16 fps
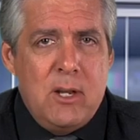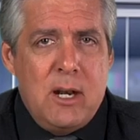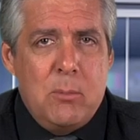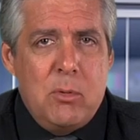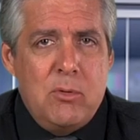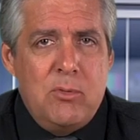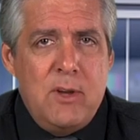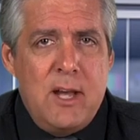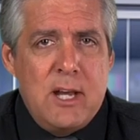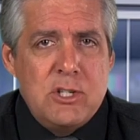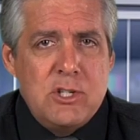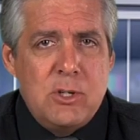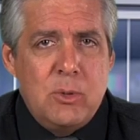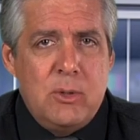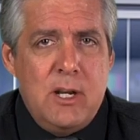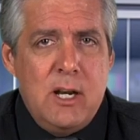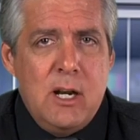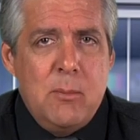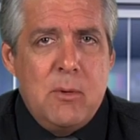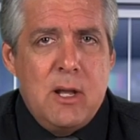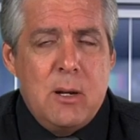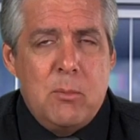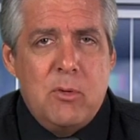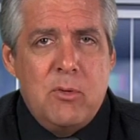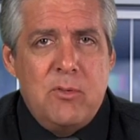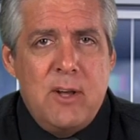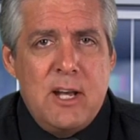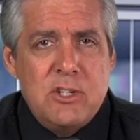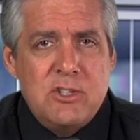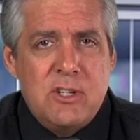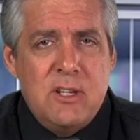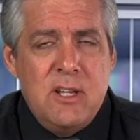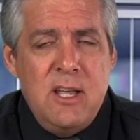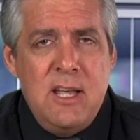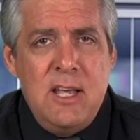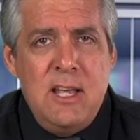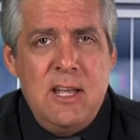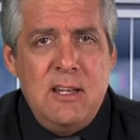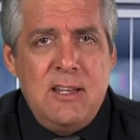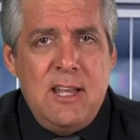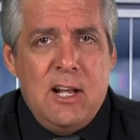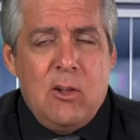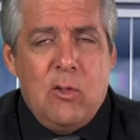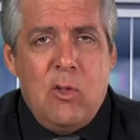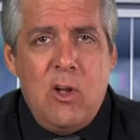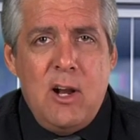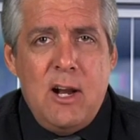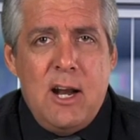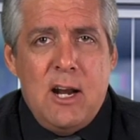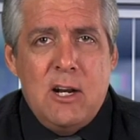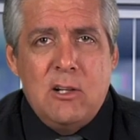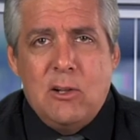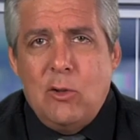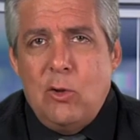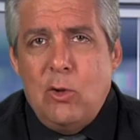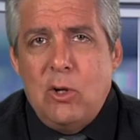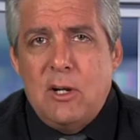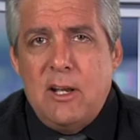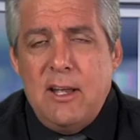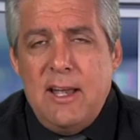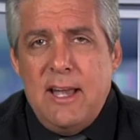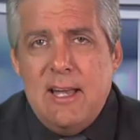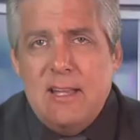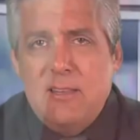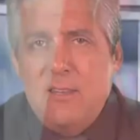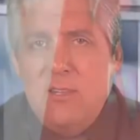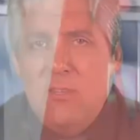in our profession who care about our profession take a long, hard look at